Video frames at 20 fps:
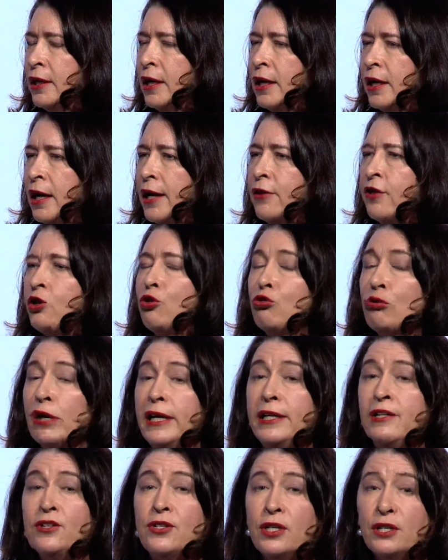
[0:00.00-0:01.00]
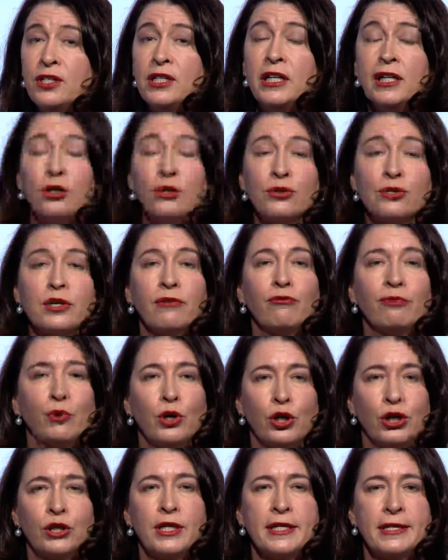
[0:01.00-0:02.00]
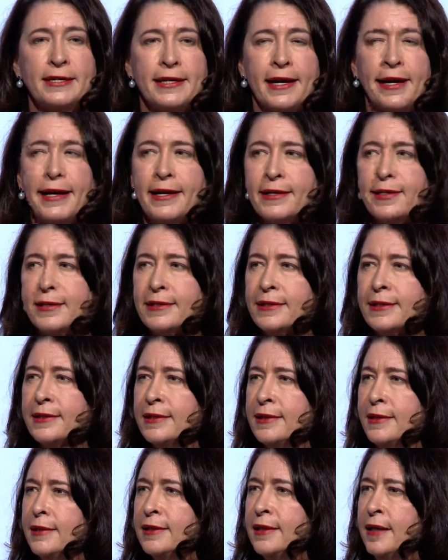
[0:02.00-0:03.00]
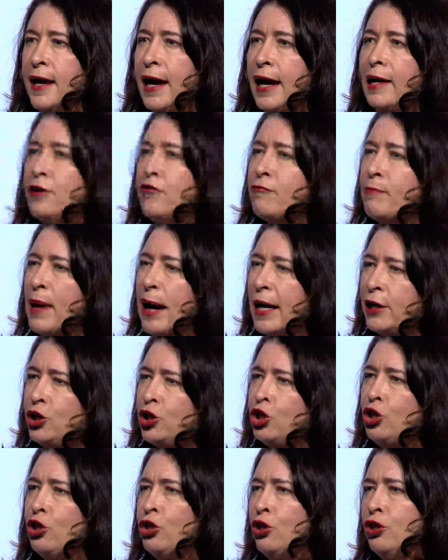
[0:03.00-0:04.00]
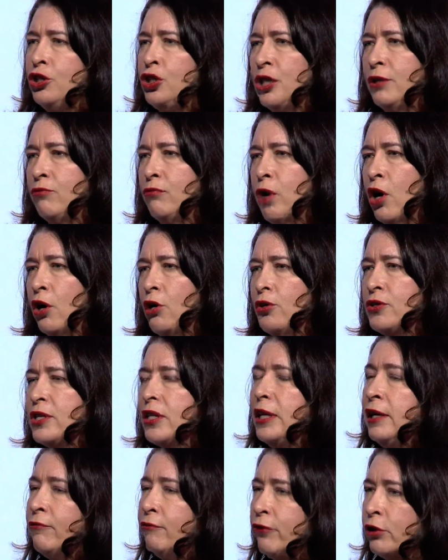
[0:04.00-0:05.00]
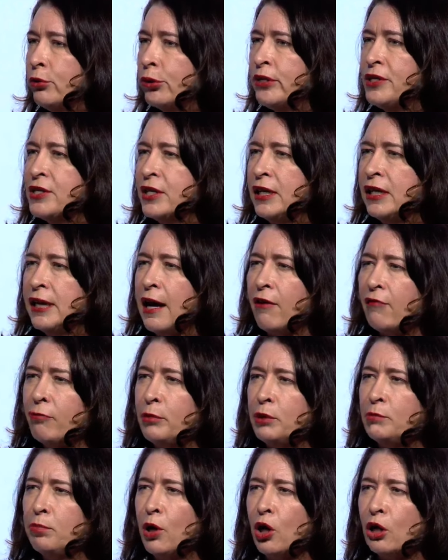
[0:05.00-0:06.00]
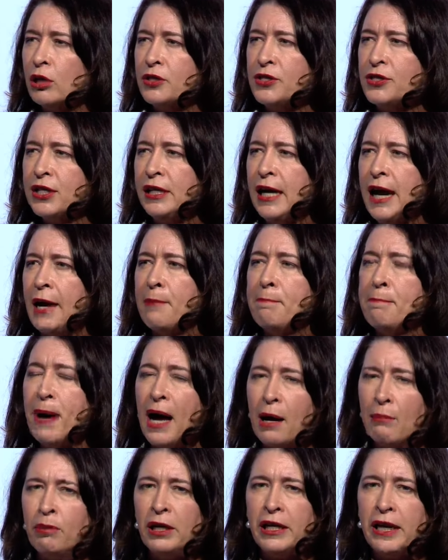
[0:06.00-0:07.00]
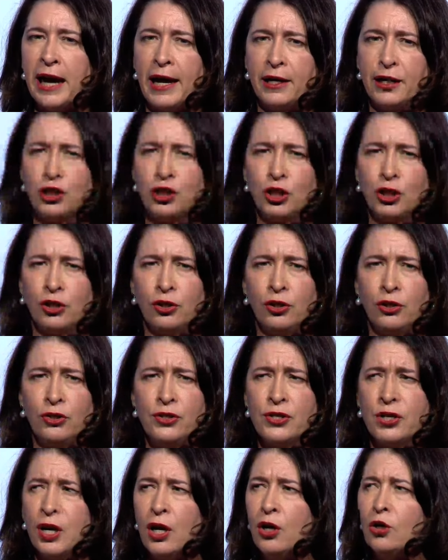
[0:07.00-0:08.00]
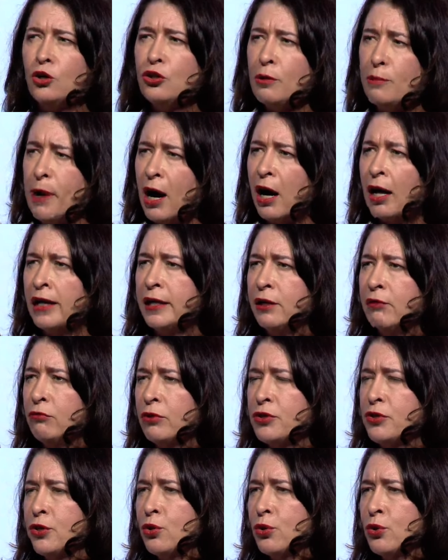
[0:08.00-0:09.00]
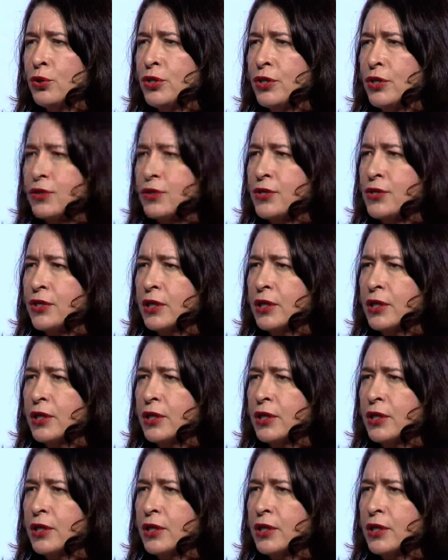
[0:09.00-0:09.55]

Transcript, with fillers: And the Greens and Teals have worked this out and have made huge inroads in influencing government policy and public attitudes to mining and resources.